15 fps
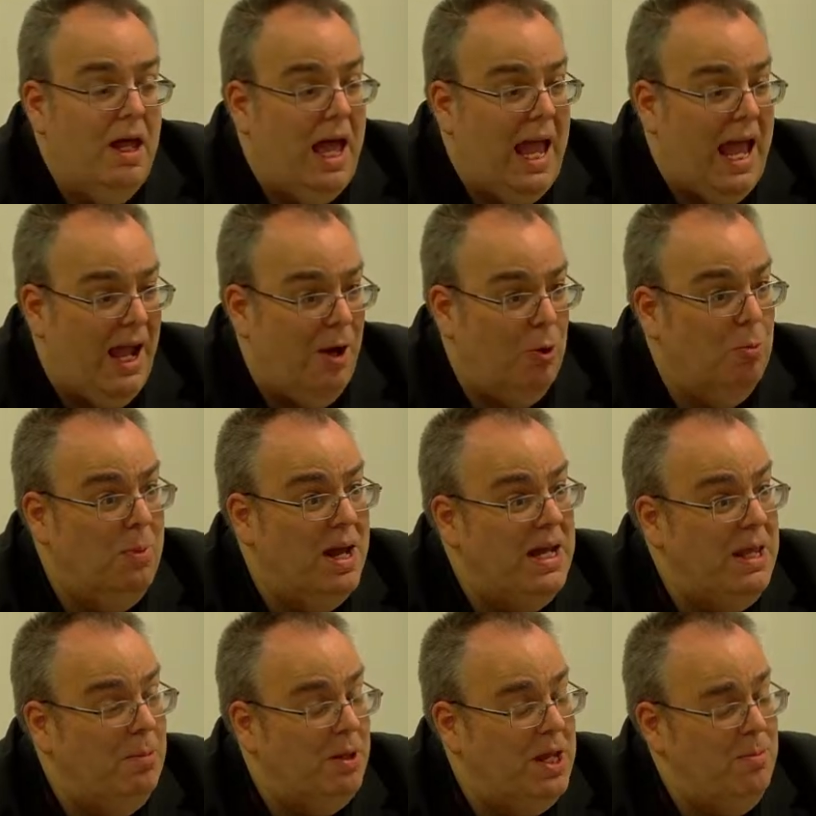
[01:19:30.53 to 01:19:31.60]
how
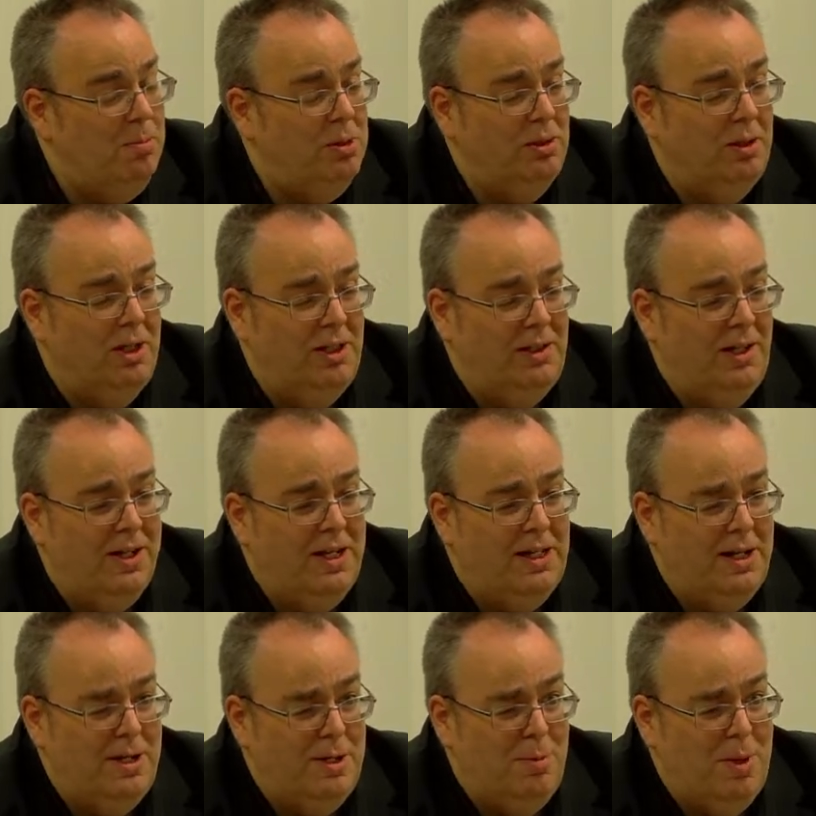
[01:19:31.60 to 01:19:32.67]
many people are
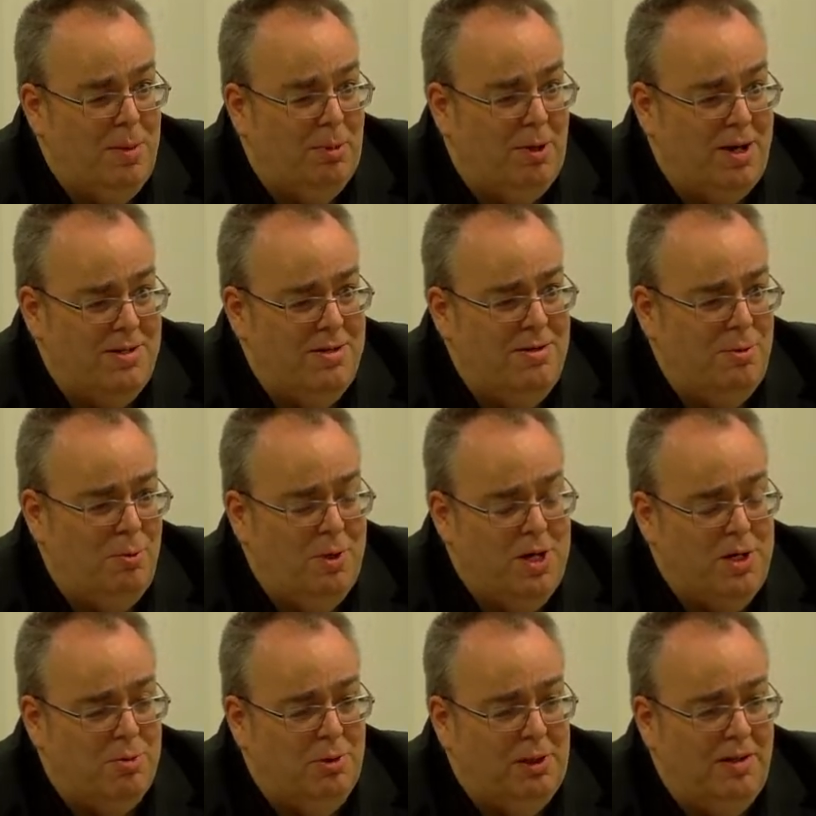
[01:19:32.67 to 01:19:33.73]
likely to be present,
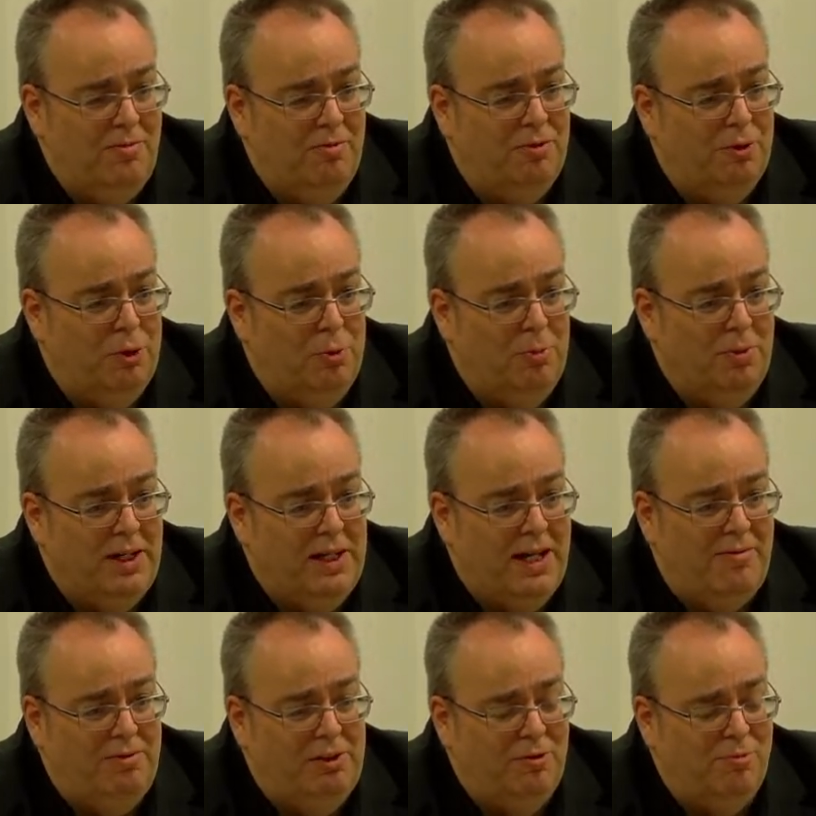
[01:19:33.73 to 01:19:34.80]
which will inform the
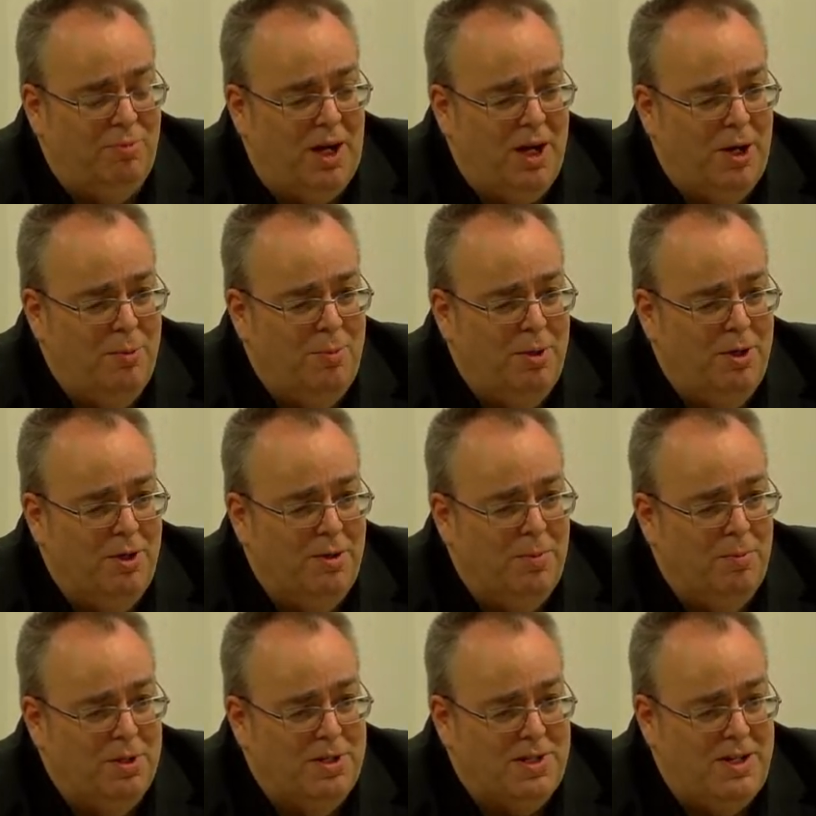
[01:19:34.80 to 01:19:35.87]
level of
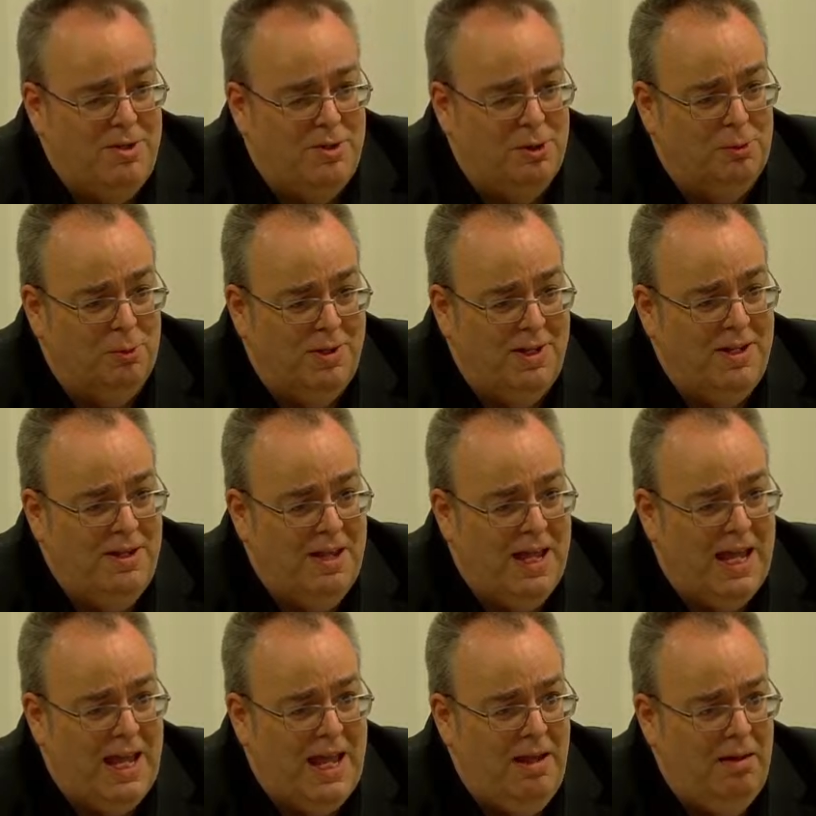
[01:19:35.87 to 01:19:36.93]
bioburden potential within the
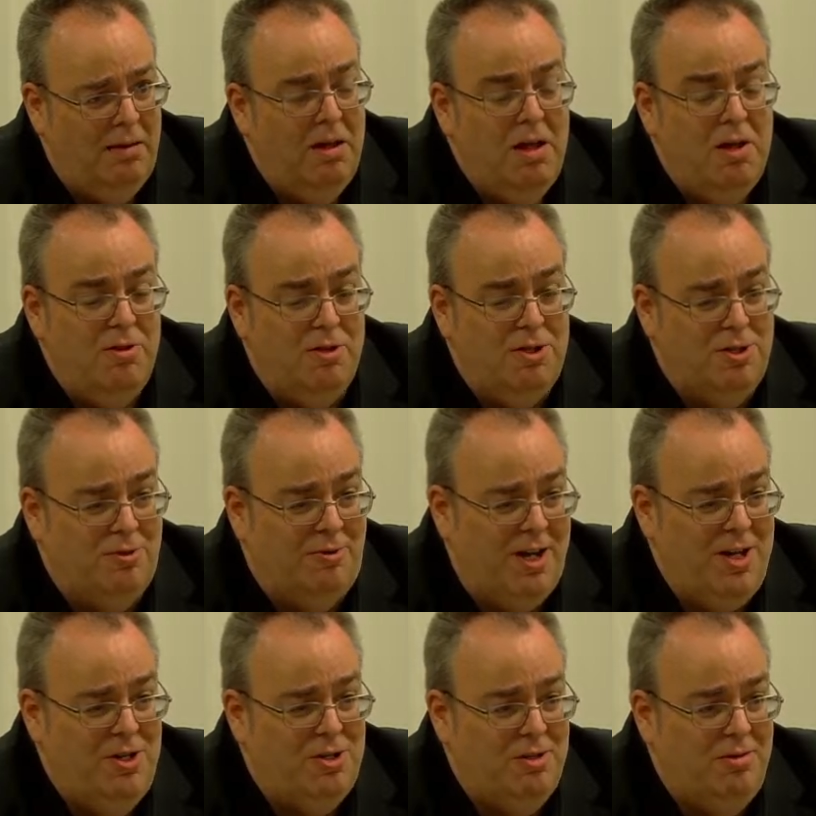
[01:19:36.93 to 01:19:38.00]
air, the
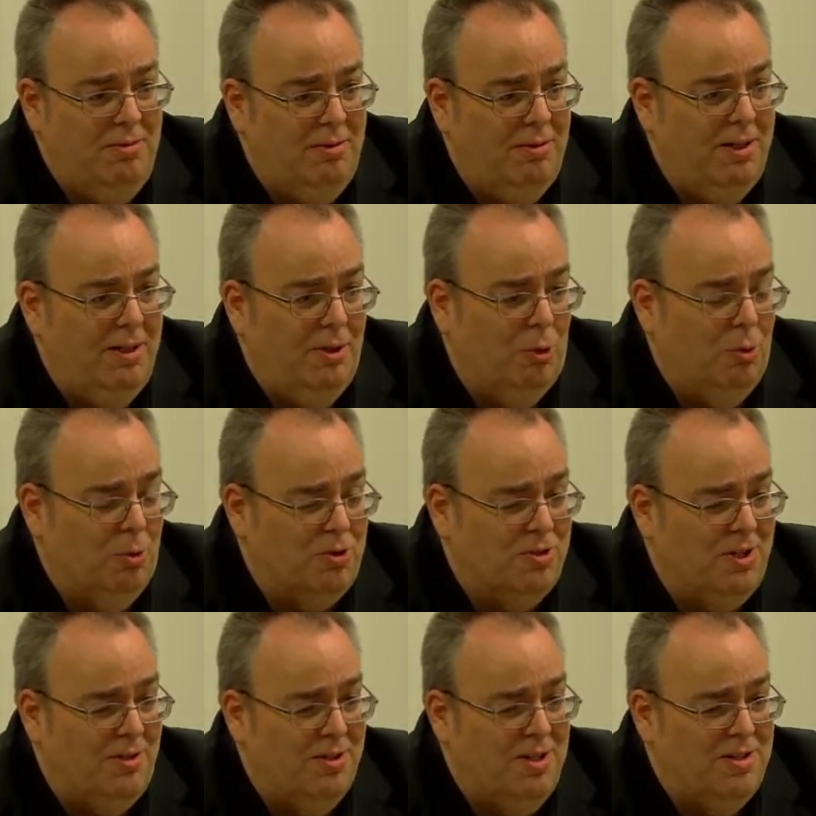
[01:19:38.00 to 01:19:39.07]
duration or
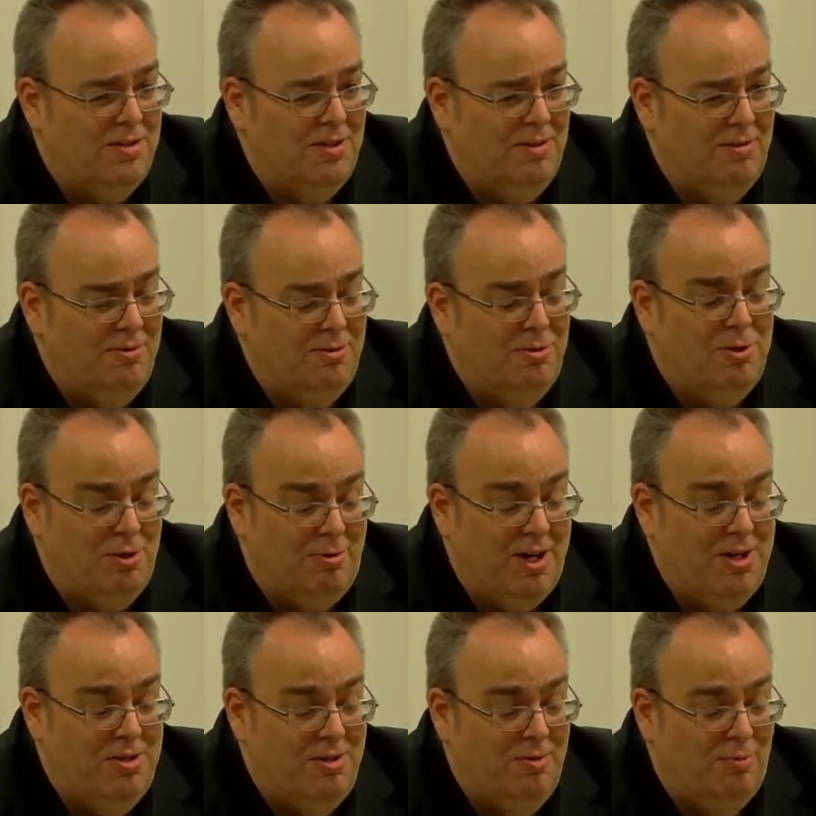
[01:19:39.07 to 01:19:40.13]
size,
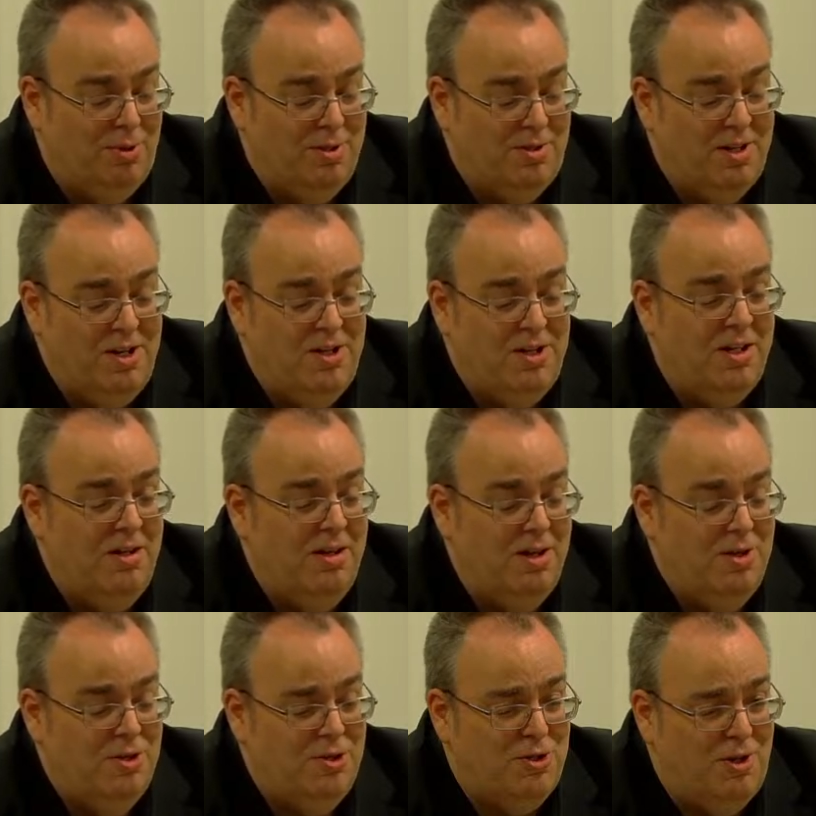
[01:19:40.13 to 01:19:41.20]
duration of procedure,
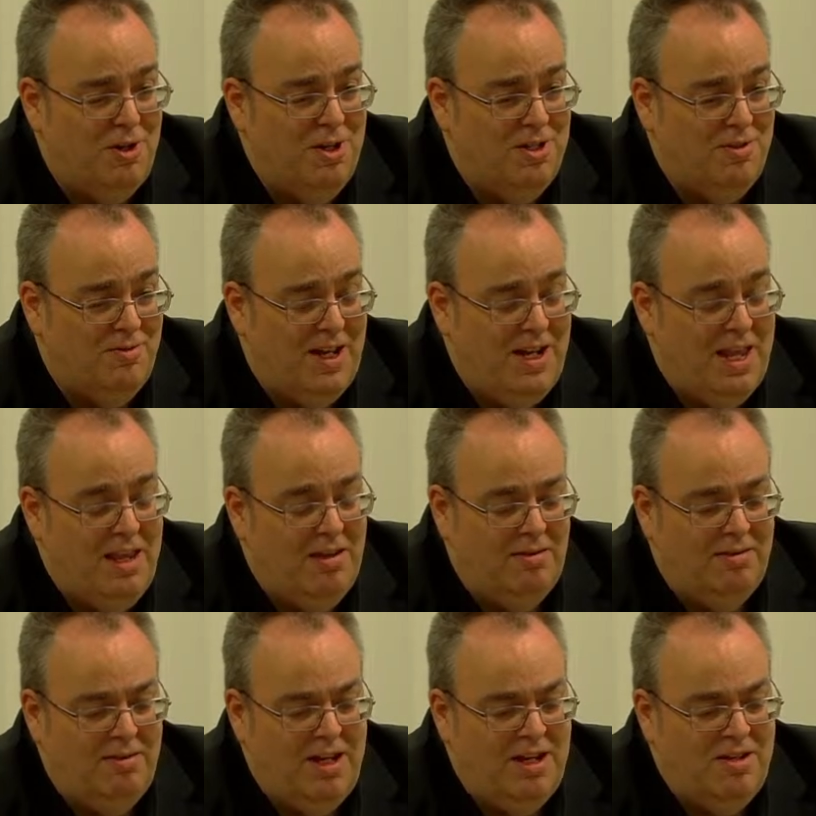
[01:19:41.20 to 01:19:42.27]
size of any
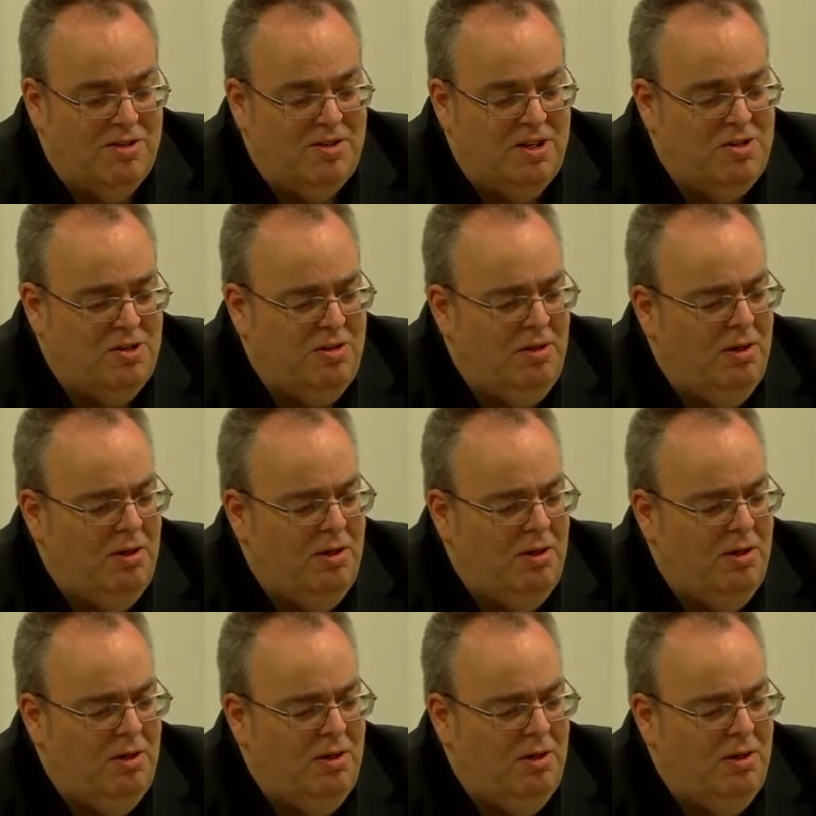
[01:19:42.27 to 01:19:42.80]
incision,